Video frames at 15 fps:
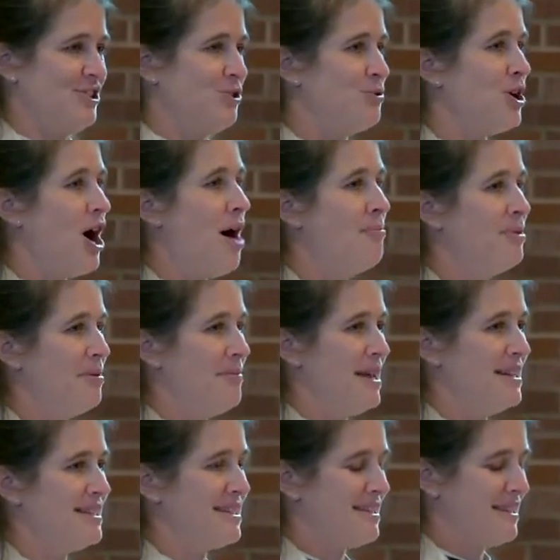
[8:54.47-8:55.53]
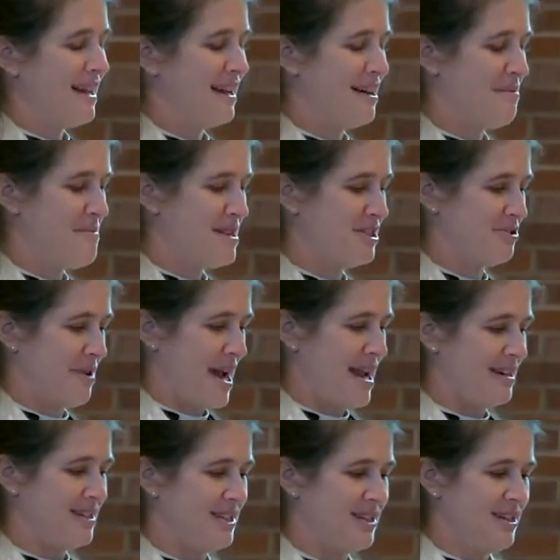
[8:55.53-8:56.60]
to compliment and
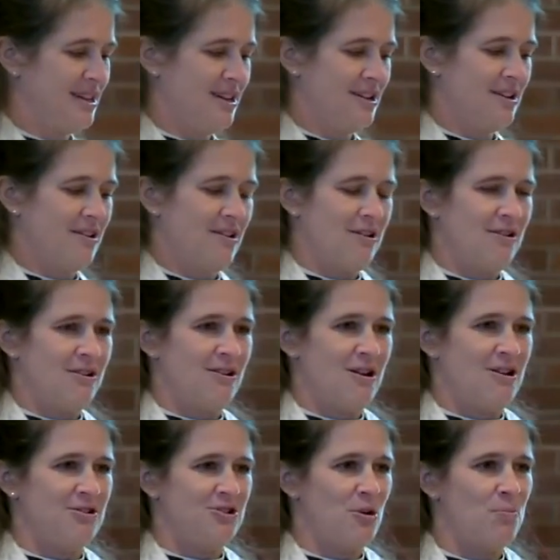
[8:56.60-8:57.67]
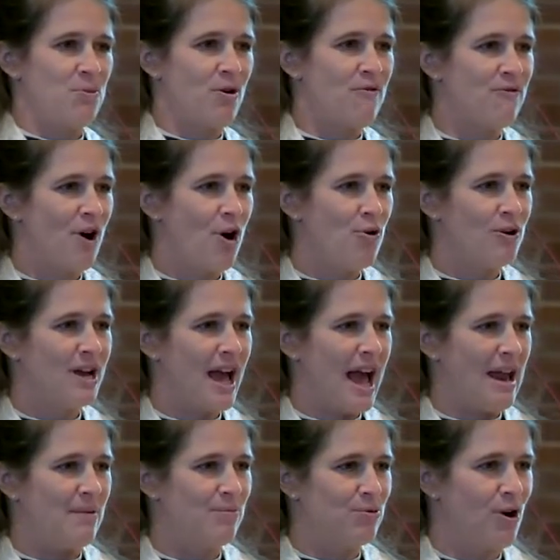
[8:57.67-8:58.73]
commiserate, to provoke
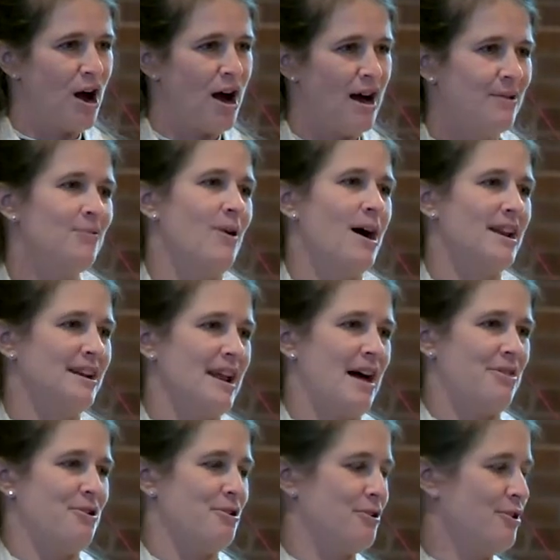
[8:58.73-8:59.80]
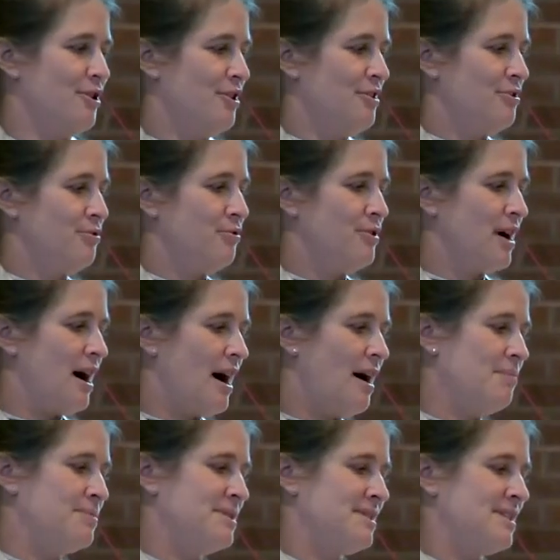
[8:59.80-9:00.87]
and prod one another through the
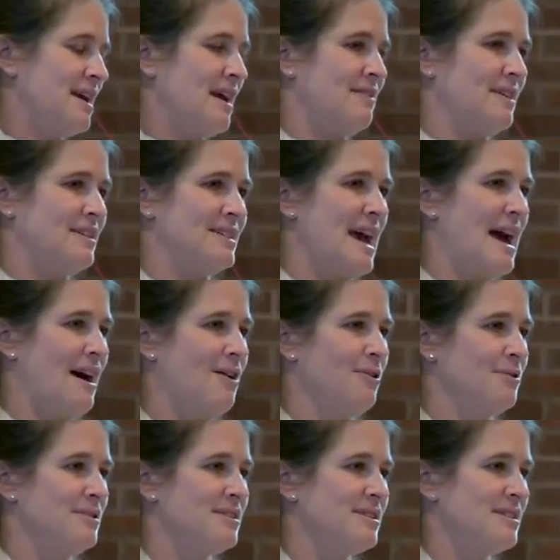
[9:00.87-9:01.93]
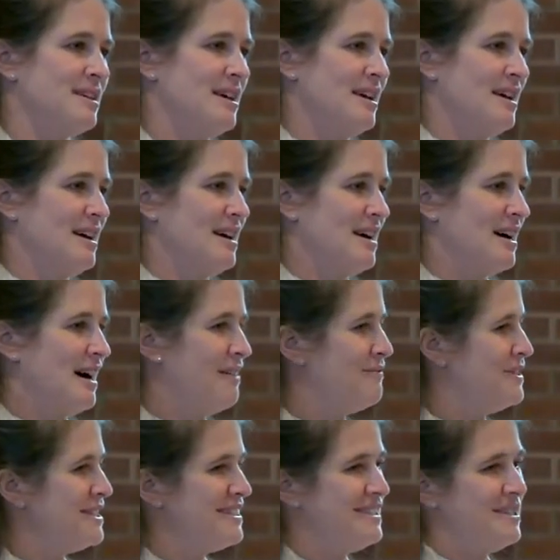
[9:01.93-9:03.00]
ups and the downs
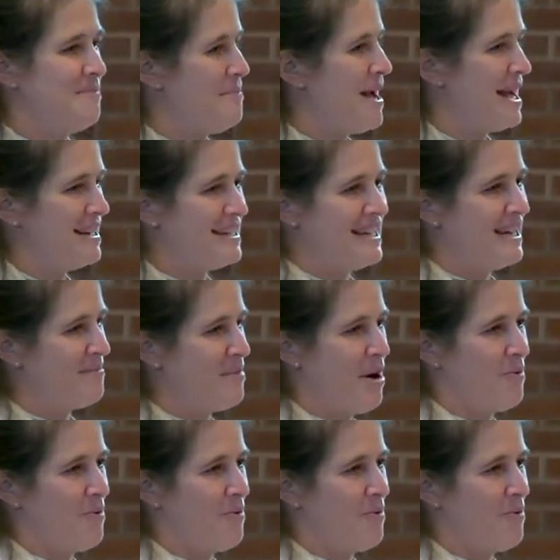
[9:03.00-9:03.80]
of this demanding